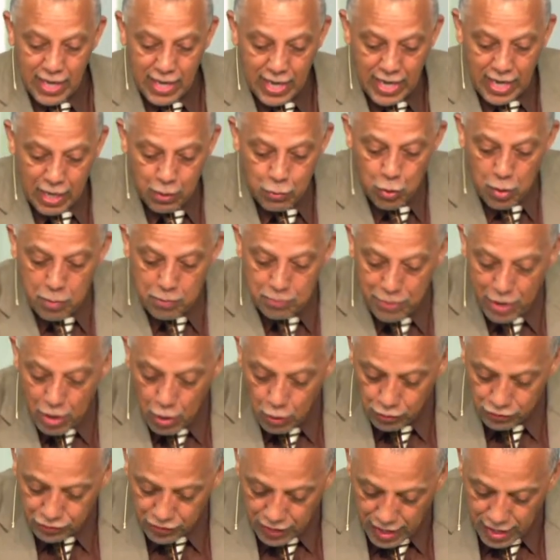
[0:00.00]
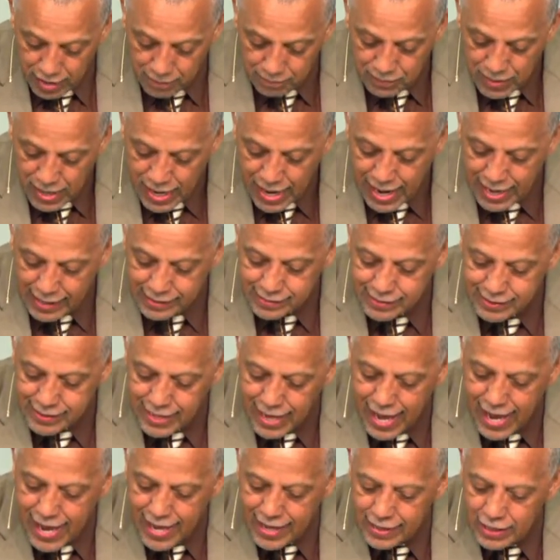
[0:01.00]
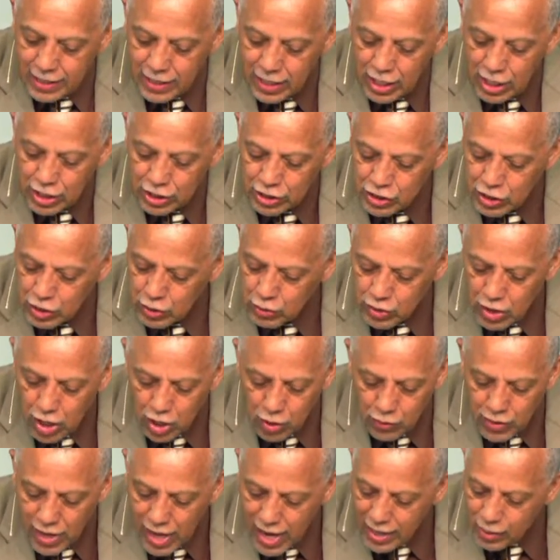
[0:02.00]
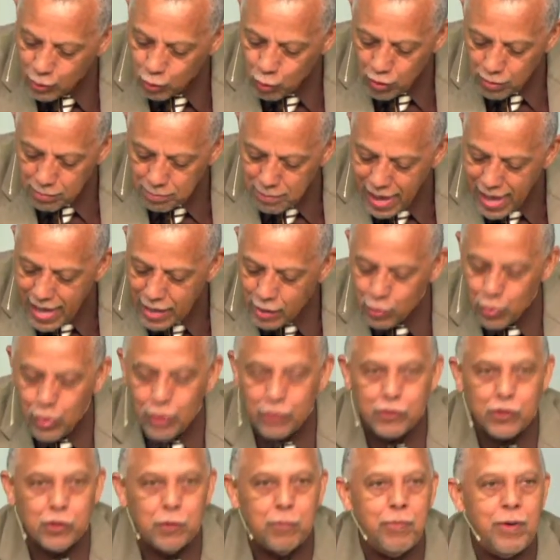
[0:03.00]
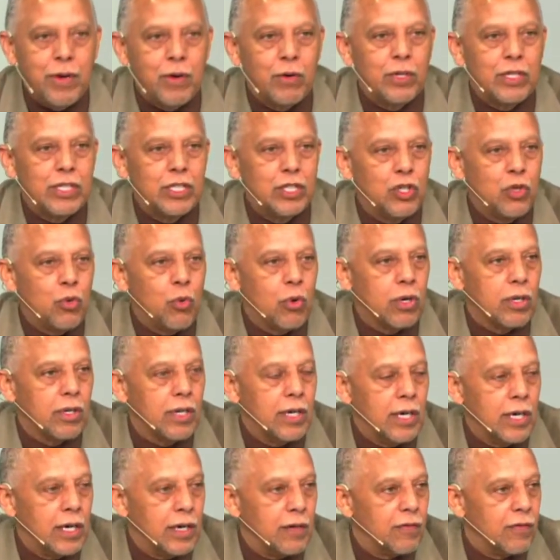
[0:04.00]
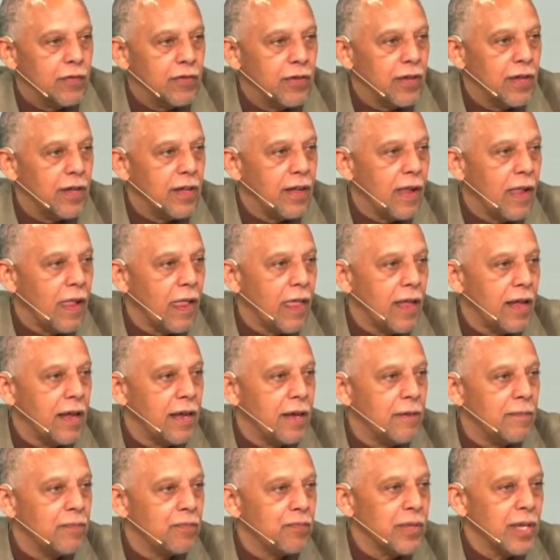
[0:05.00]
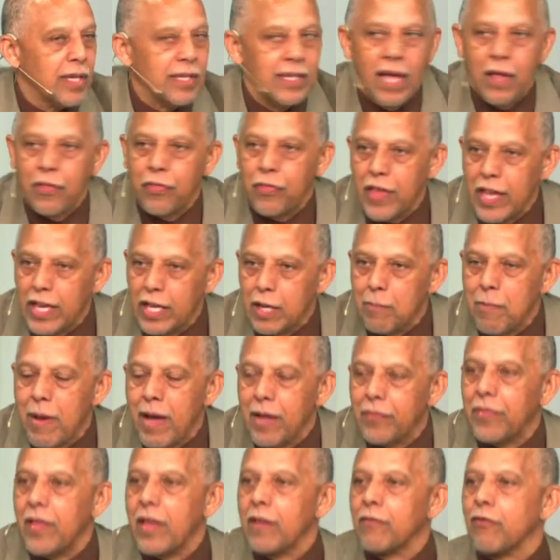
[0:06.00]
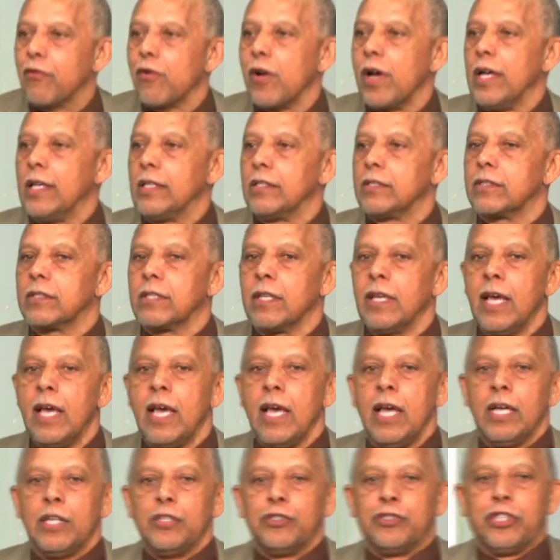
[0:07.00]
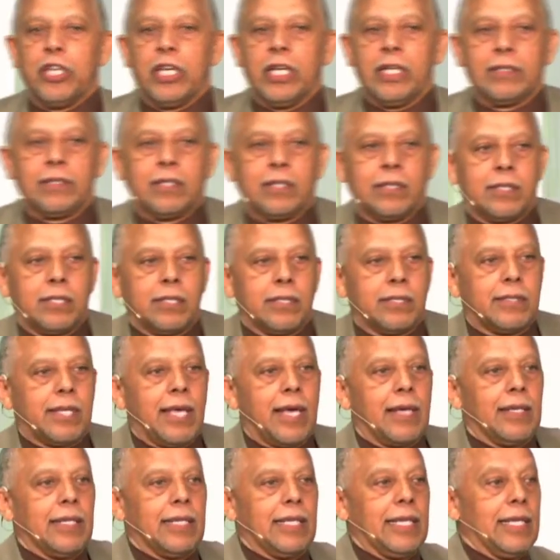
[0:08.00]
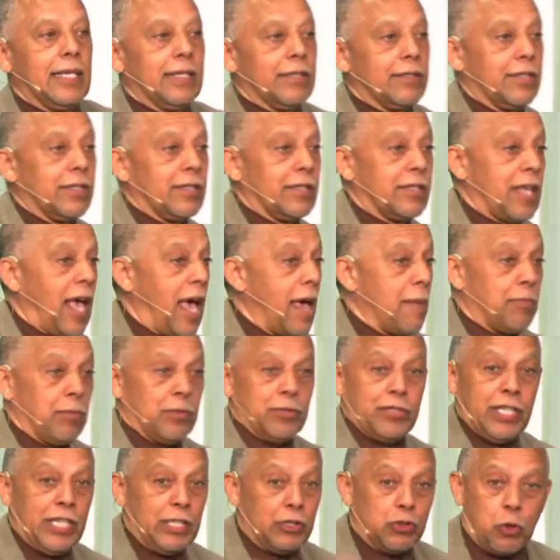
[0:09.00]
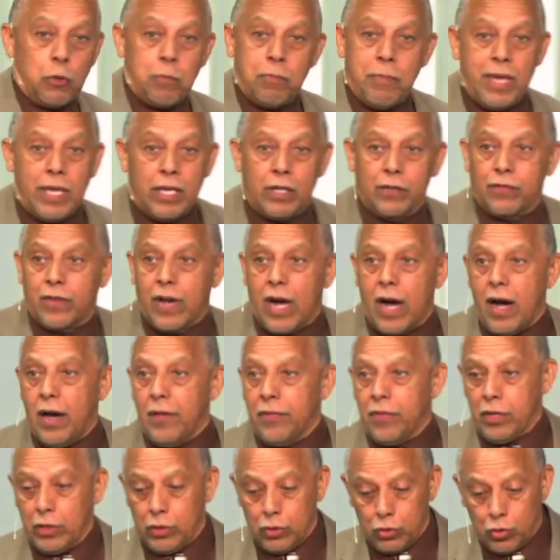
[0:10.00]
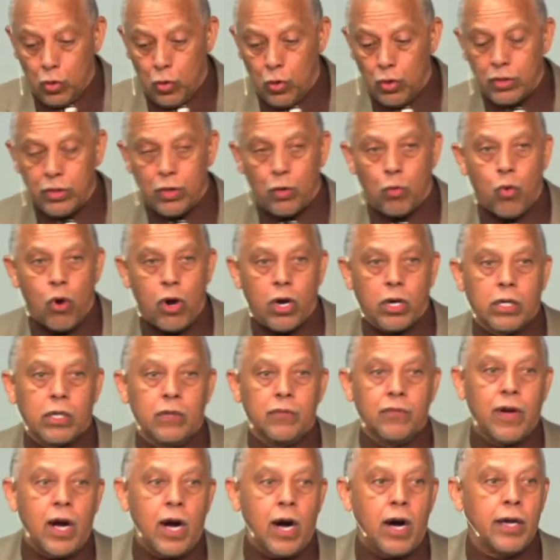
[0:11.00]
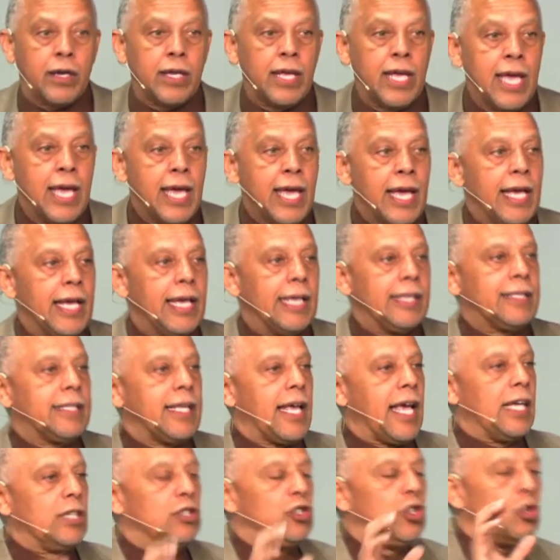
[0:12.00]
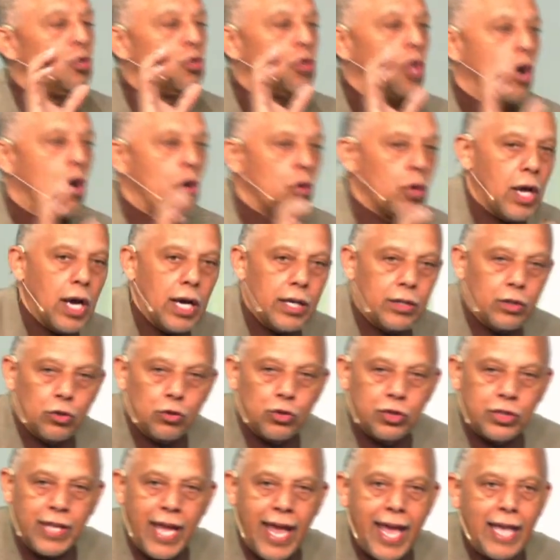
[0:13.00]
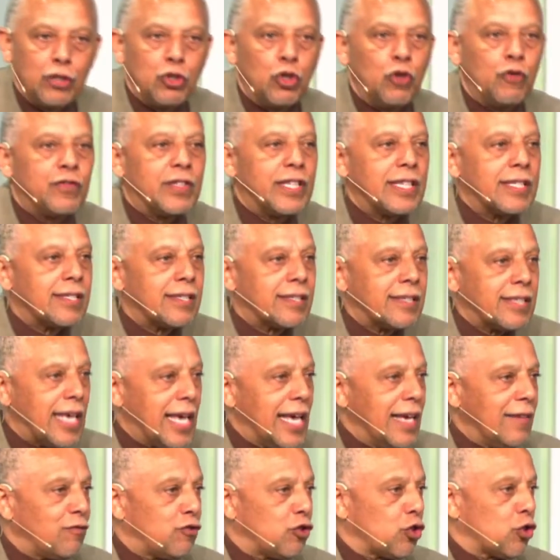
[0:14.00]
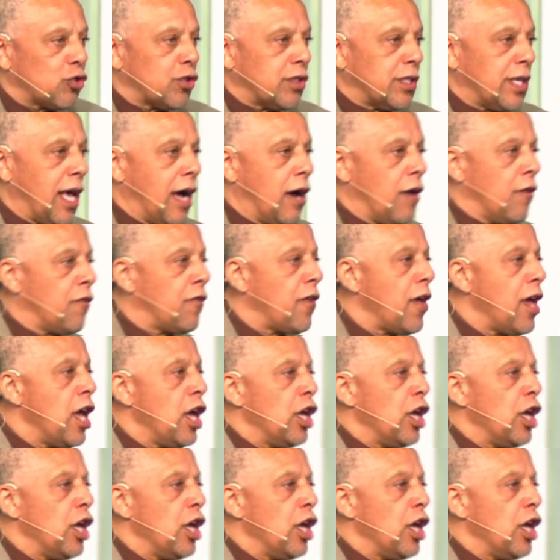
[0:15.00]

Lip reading: He rebuked them and said, you know not what manner of spirit you are of. Now think about that phrase. Jesus is telling his disciples, these are men of God that are doing the work of God. He's saying, you don't understand. You've deceived yourself.